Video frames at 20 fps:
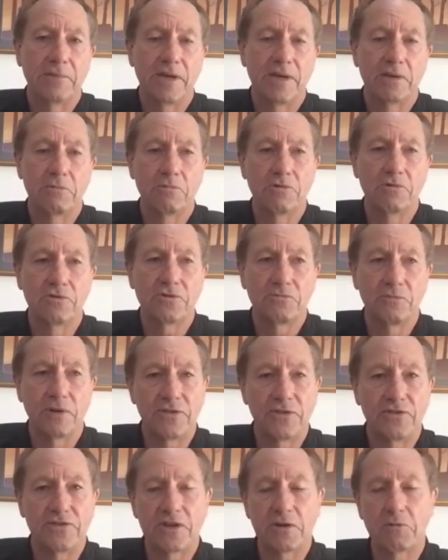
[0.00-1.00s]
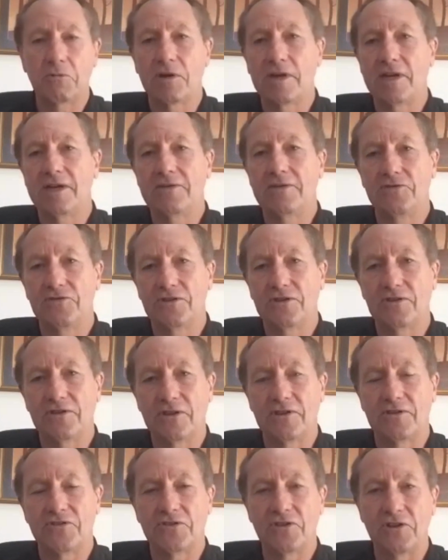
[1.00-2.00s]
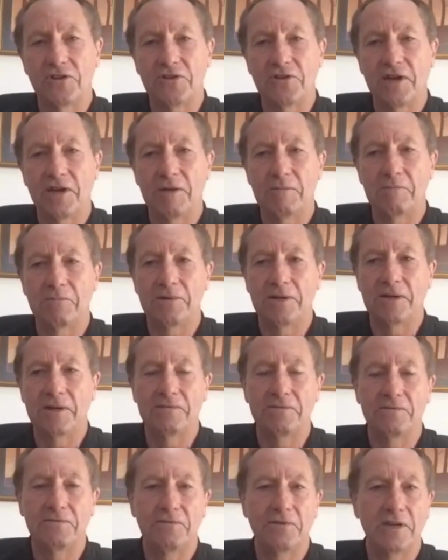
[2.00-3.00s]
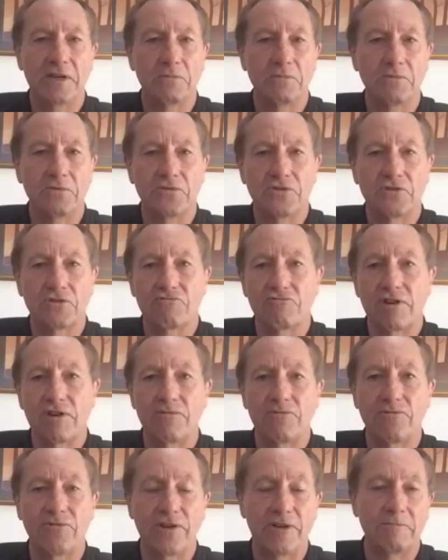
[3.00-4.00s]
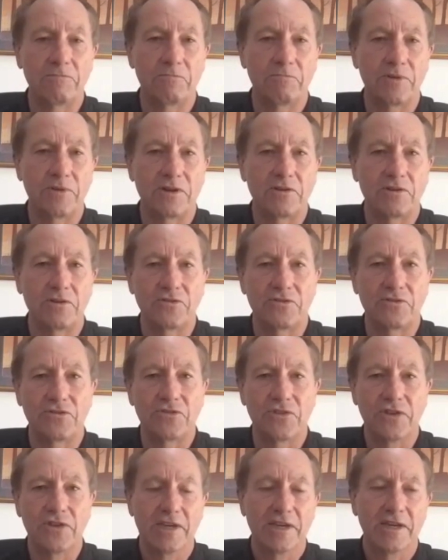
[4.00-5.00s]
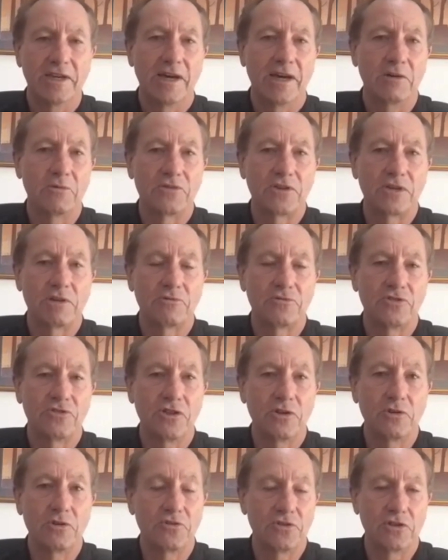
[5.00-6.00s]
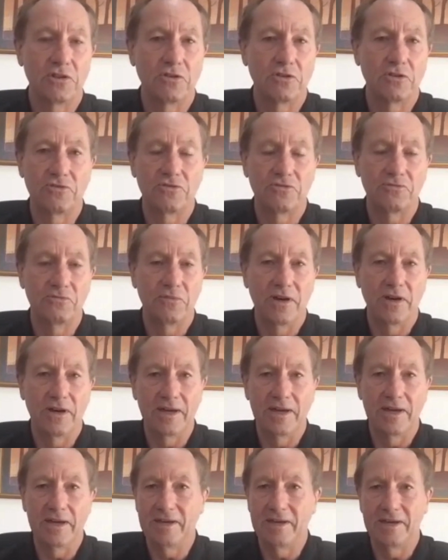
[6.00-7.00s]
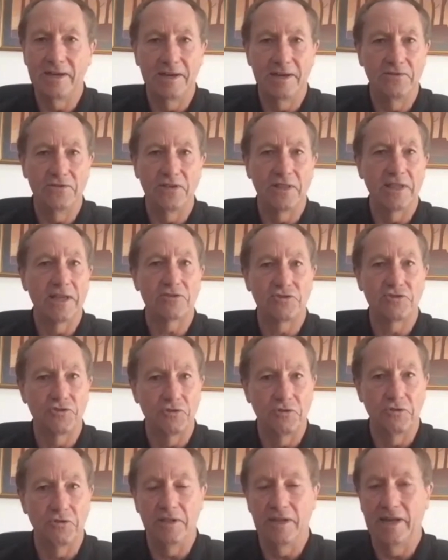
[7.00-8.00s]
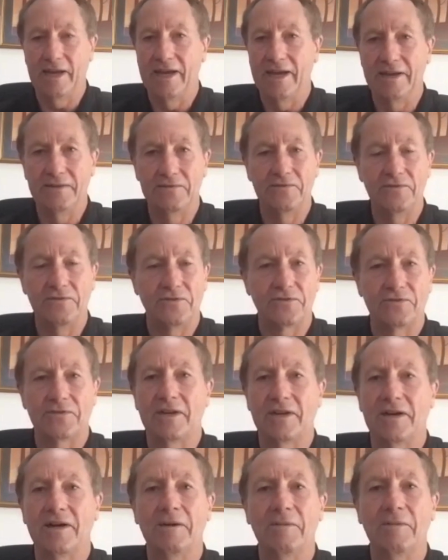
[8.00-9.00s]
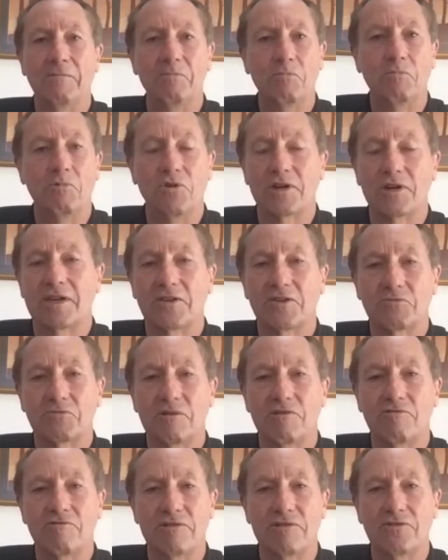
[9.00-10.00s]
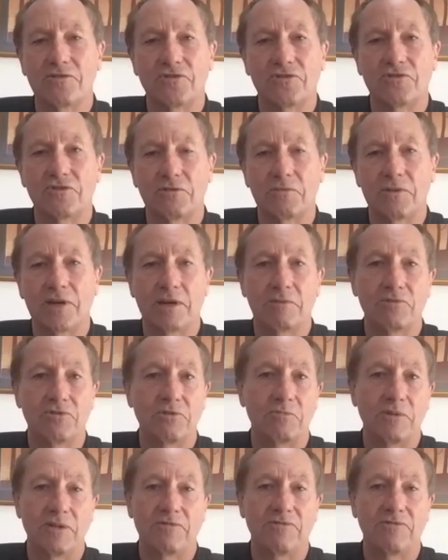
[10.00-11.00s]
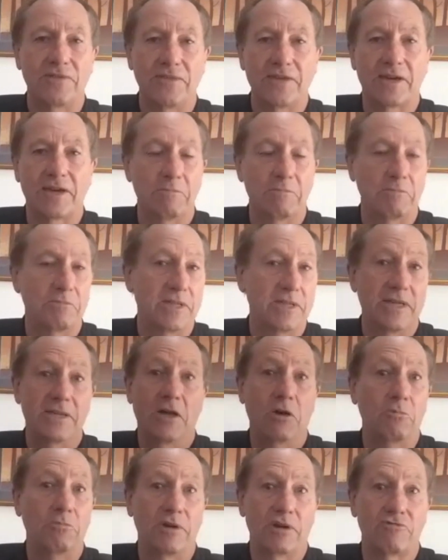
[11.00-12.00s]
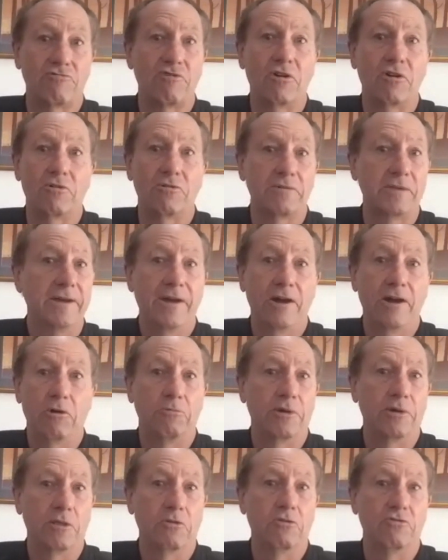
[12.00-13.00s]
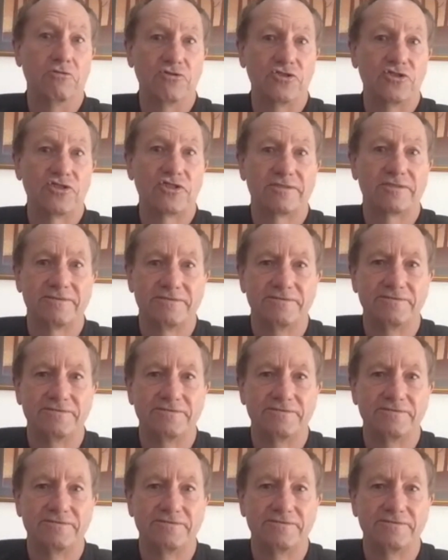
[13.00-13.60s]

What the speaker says: it was my segue into a startup, and it was a great fit because I was able to use a lot of my intellectual and work experience to be able to benefit the company and help it grow and help it launch.